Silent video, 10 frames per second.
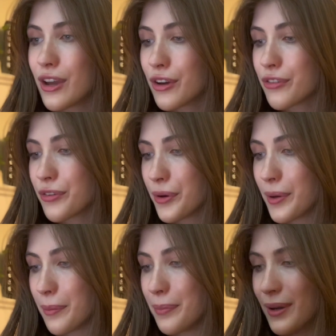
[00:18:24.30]

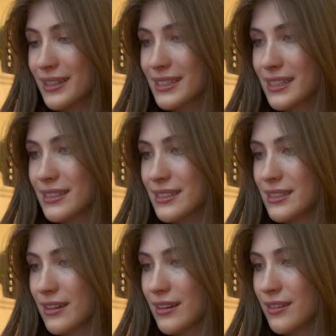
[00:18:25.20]
for books and
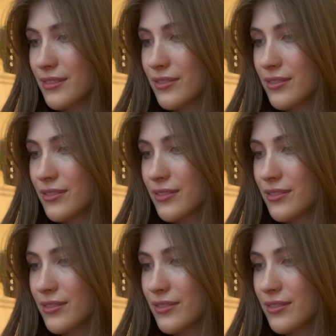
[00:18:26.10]
stuff.